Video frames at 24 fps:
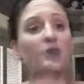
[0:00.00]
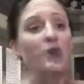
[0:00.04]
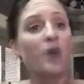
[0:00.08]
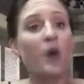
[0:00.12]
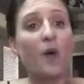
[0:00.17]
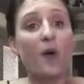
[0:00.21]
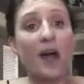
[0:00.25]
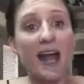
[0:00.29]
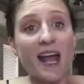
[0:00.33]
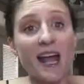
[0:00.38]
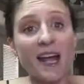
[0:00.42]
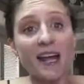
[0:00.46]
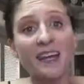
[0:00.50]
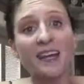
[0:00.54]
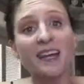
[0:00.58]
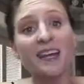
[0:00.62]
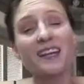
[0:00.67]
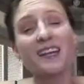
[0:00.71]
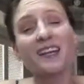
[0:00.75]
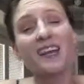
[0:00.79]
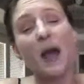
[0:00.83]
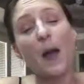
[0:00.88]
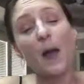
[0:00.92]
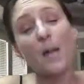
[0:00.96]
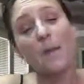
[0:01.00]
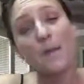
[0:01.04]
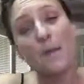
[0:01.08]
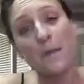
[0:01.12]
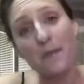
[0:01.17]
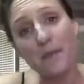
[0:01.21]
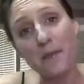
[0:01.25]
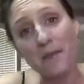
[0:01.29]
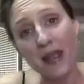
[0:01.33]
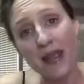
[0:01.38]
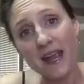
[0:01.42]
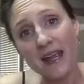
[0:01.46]
Go ahead and
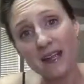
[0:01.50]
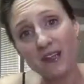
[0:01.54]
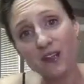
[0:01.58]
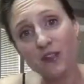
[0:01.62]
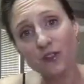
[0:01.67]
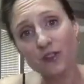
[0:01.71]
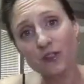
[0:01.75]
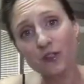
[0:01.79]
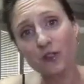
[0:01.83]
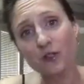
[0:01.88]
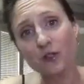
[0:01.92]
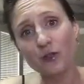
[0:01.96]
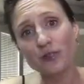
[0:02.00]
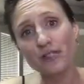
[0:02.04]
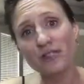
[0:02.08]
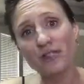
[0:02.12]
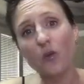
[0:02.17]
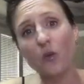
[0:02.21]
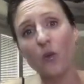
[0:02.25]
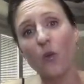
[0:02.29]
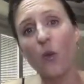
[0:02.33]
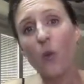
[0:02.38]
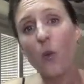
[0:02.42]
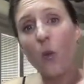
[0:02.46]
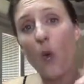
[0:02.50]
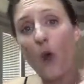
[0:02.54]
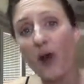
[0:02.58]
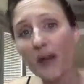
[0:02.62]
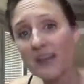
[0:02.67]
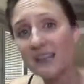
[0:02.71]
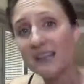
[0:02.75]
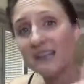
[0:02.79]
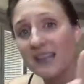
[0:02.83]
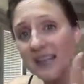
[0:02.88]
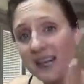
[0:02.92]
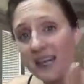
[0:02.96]
make your juice
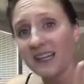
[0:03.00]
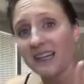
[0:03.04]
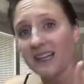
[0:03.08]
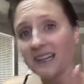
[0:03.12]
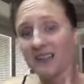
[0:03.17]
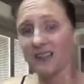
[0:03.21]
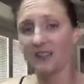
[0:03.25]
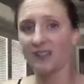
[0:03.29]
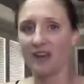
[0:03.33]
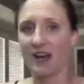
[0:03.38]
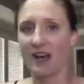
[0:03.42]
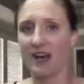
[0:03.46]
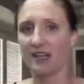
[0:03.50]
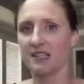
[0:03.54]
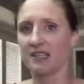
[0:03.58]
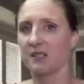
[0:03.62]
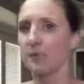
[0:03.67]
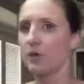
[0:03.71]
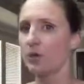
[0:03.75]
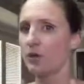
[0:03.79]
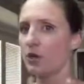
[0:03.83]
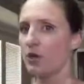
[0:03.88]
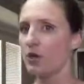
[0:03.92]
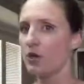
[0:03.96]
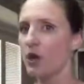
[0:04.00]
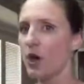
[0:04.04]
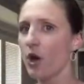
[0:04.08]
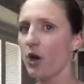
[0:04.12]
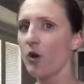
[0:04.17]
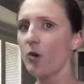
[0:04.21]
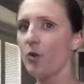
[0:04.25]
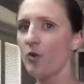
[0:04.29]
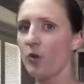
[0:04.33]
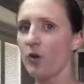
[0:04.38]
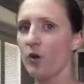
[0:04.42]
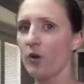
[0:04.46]
one day in advance, but
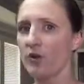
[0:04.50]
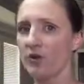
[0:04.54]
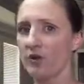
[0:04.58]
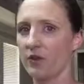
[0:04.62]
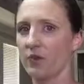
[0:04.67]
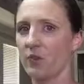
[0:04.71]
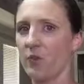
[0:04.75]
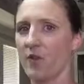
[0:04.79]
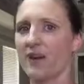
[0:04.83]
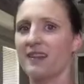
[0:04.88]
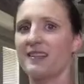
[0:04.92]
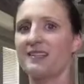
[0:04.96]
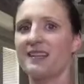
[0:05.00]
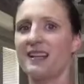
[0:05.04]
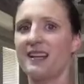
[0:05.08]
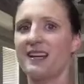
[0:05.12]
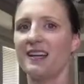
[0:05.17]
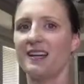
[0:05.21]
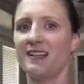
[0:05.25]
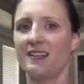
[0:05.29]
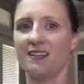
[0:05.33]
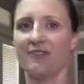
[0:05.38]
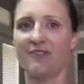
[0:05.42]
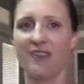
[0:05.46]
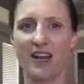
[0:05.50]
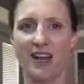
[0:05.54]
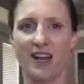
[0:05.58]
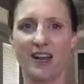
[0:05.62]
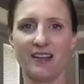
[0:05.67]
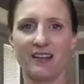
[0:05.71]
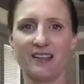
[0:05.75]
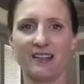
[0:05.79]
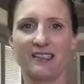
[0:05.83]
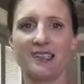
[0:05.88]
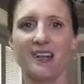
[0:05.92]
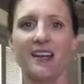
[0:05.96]
no more than one day in
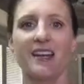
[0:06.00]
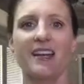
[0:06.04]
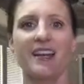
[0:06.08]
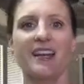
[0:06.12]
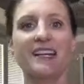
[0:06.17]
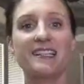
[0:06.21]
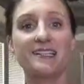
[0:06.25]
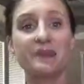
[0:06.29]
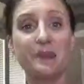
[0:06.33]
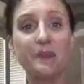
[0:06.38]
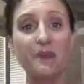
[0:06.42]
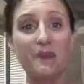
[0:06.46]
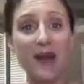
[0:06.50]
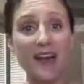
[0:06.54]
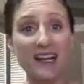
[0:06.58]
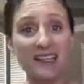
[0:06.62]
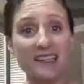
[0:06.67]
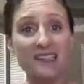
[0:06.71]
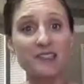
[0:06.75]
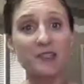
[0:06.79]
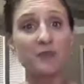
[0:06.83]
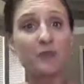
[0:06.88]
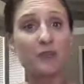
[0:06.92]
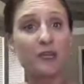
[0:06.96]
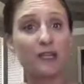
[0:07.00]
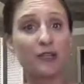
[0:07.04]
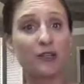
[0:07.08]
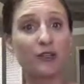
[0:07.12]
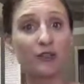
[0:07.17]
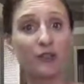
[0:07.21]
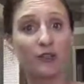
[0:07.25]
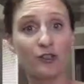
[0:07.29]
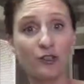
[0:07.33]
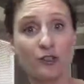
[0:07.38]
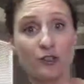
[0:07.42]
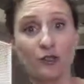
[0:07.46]
advance. It's best to make
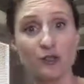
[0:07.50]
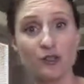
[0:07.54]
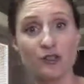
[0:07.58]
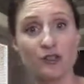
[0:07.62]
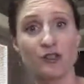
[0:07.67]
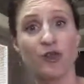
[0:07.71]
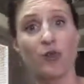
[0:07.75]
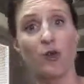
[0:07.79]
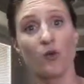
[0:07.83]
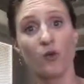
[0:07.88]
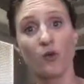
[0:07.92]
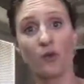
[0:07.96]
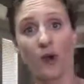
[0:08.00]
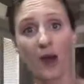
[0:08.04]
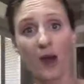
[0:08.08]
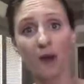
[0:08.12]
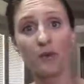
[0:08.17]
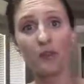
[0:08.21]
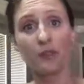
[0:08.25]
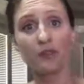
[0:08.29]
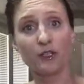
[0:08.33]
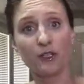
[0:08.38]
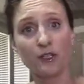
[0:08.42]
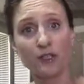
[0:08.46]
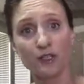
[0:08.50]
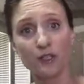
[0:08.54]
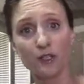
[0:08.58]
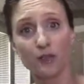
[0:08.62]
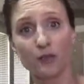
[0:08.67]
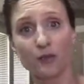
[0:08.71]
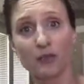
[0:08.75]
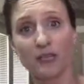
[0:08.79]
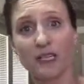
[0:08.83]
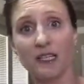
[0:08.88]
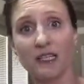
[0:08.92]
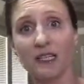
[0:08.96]
your juice right when you're gonna
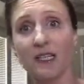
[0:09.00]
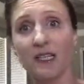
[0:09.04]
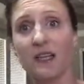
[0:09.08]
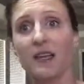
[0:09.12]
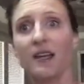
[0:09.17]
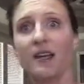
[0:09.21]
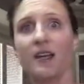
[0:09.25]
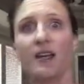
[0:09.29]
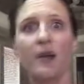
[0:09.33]
drink it,